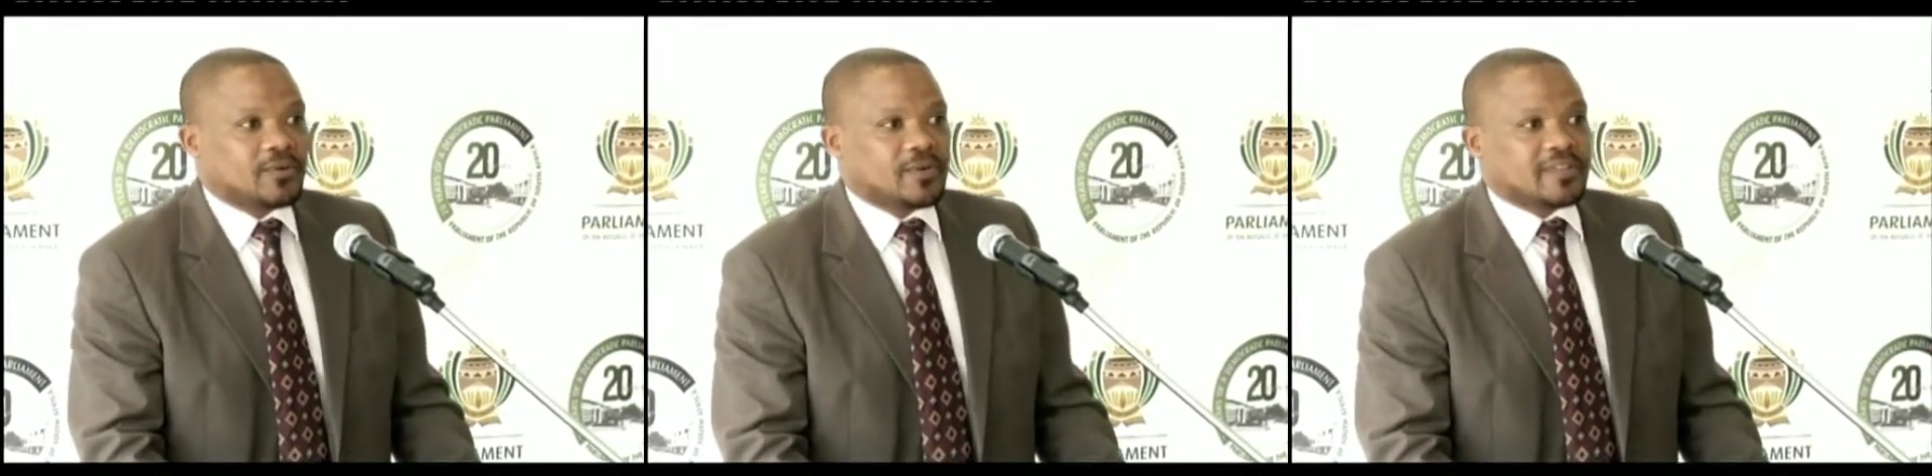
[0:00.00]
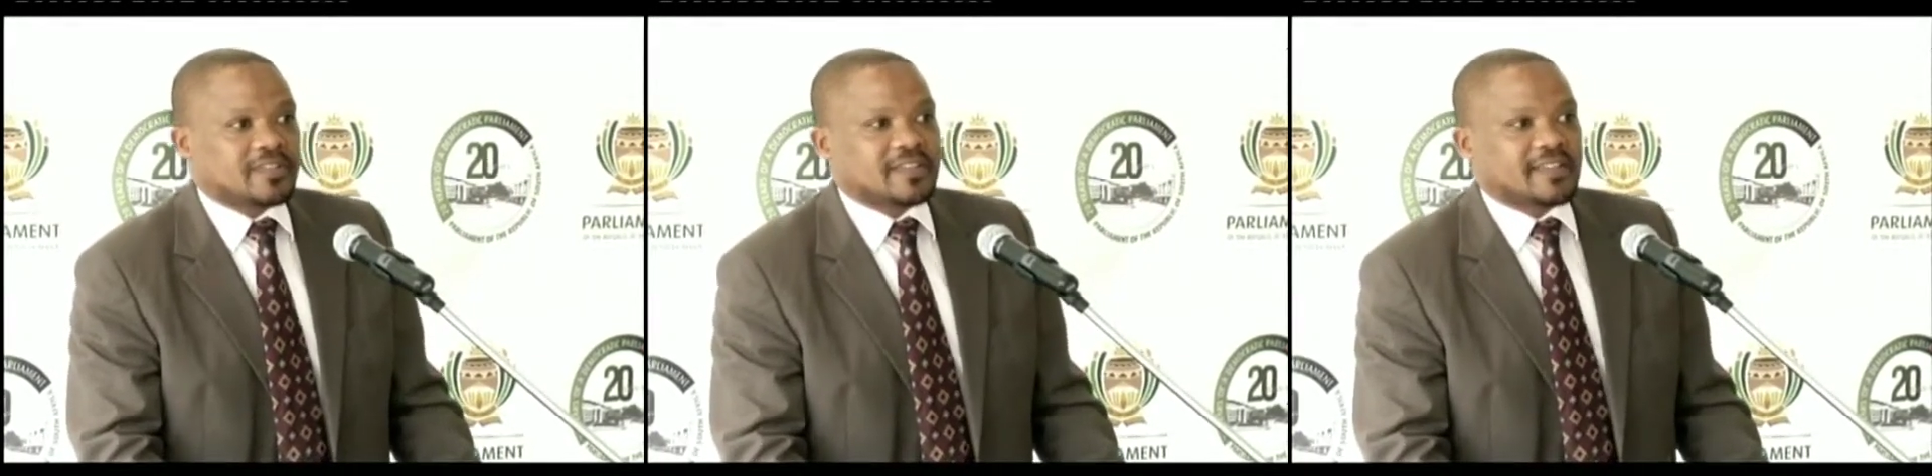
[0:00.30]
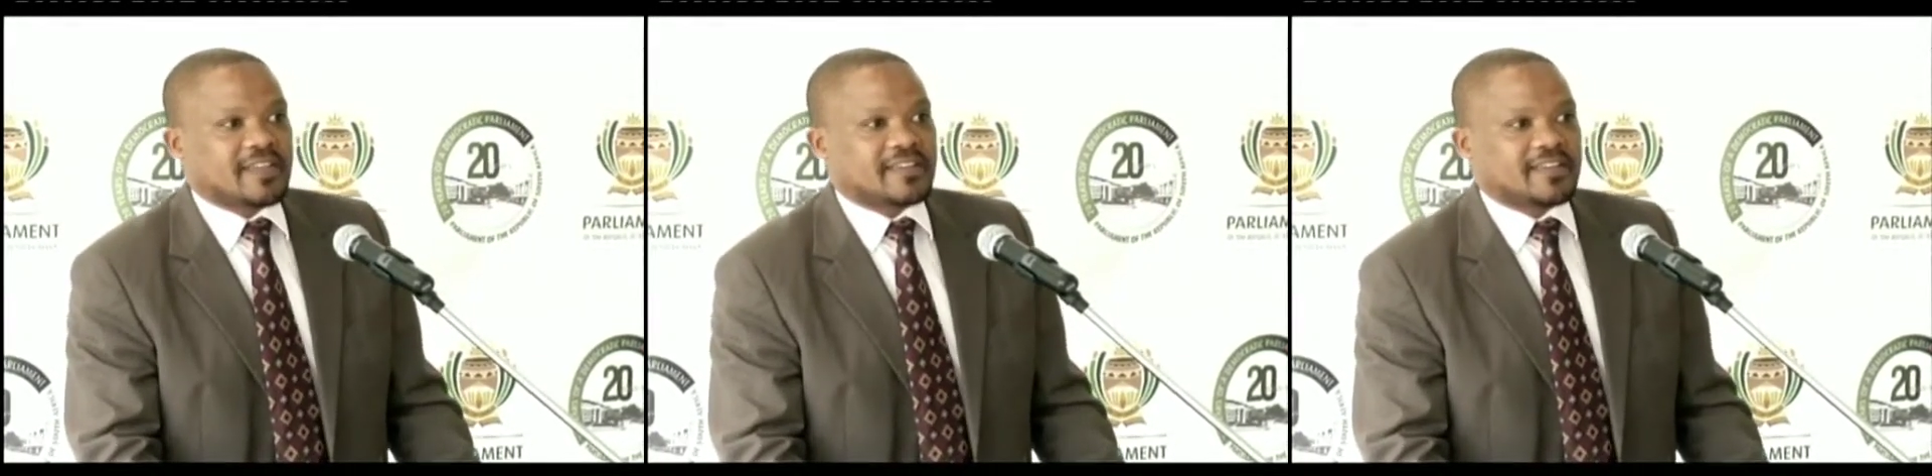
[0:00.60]
who is
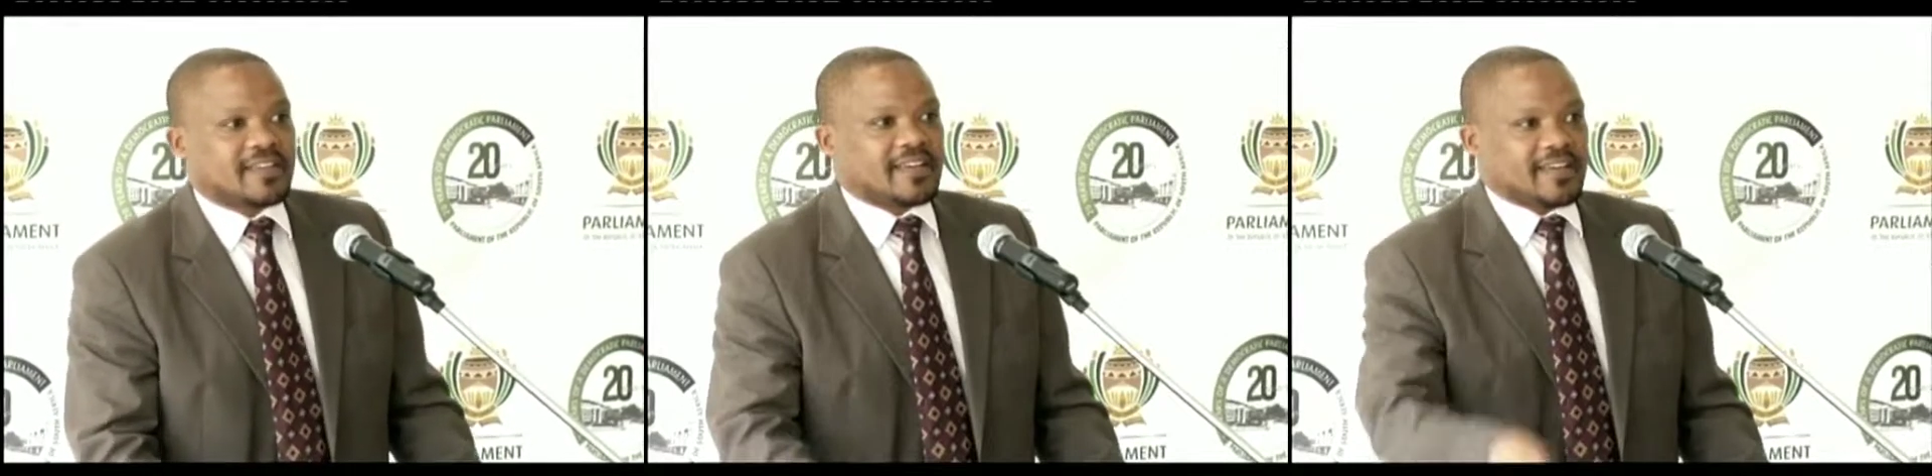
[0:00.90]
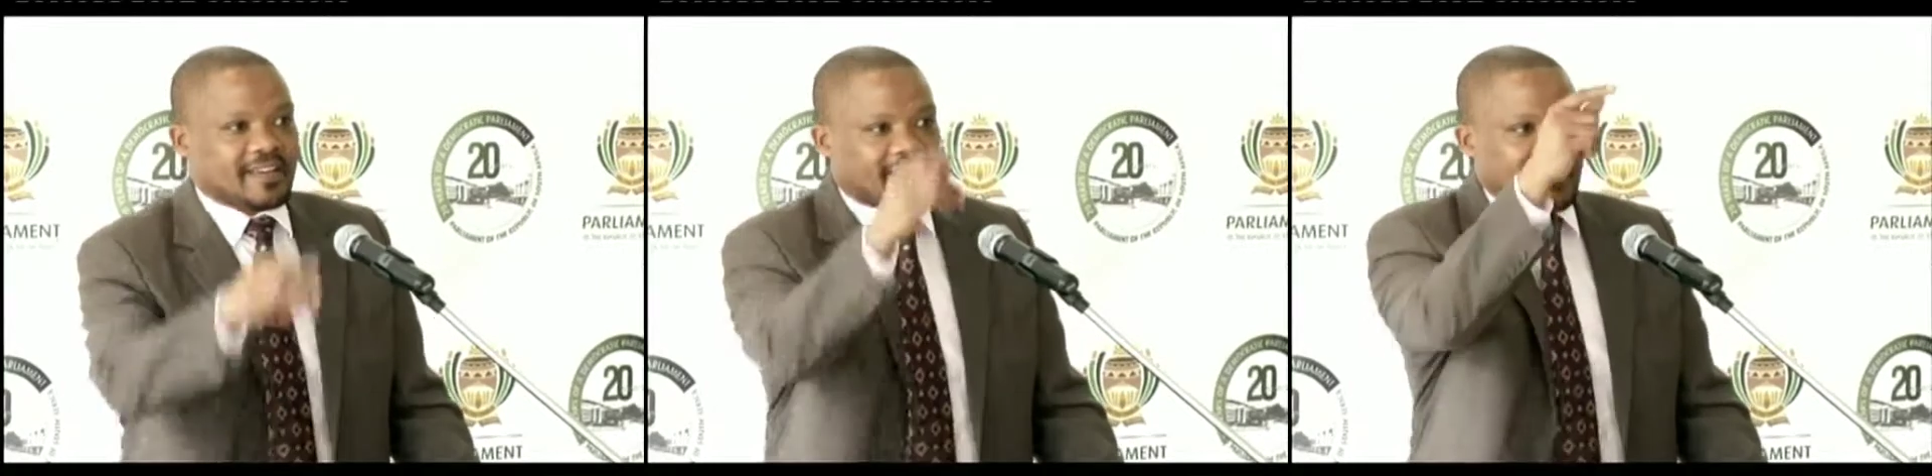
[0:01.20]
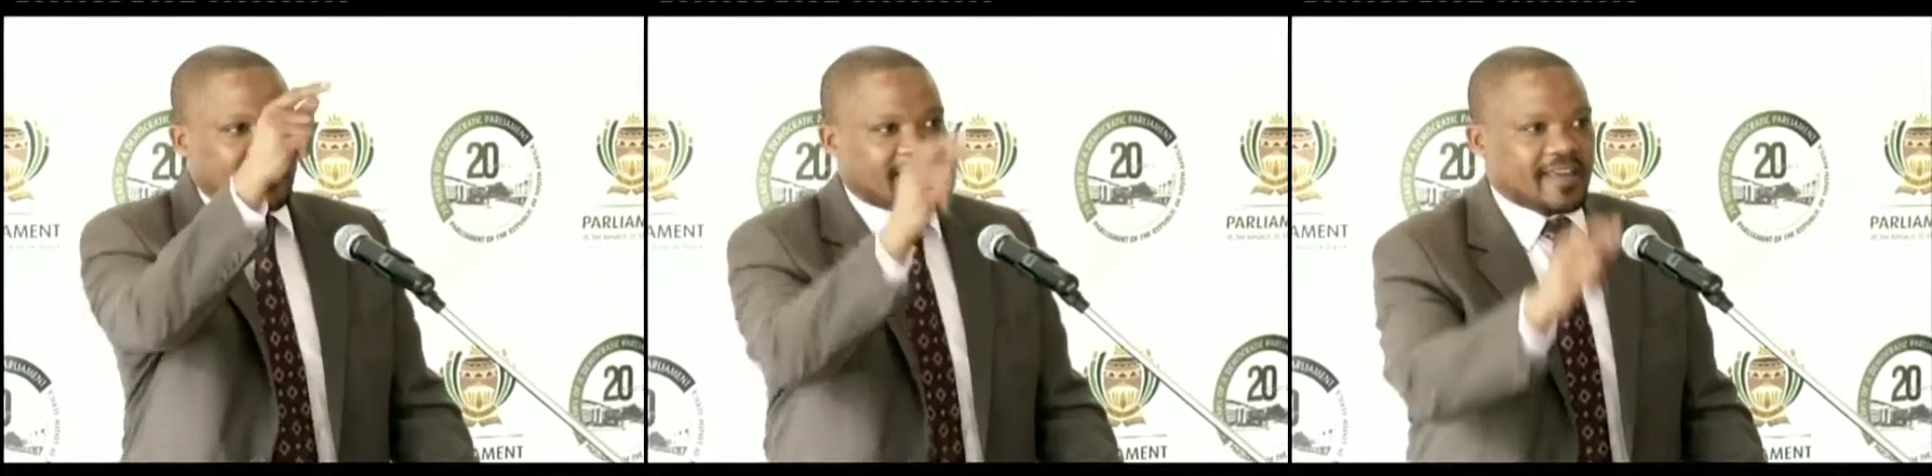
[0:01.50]
seated
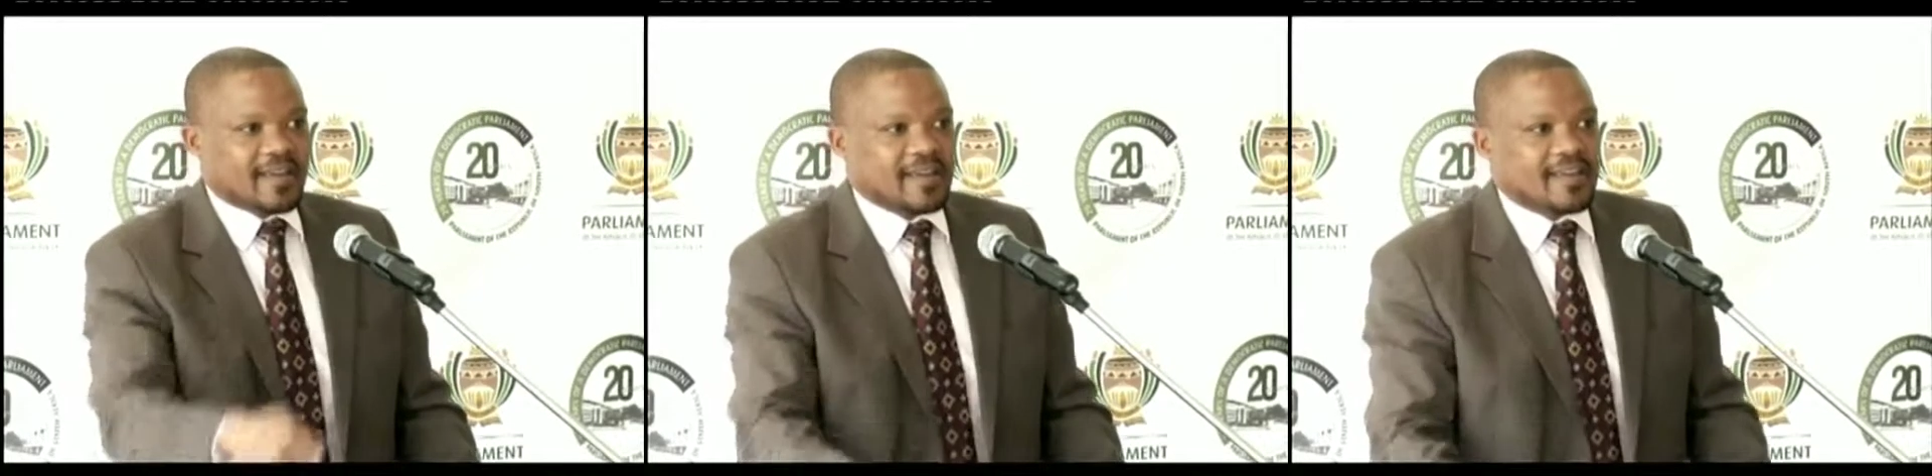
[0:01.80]
right there.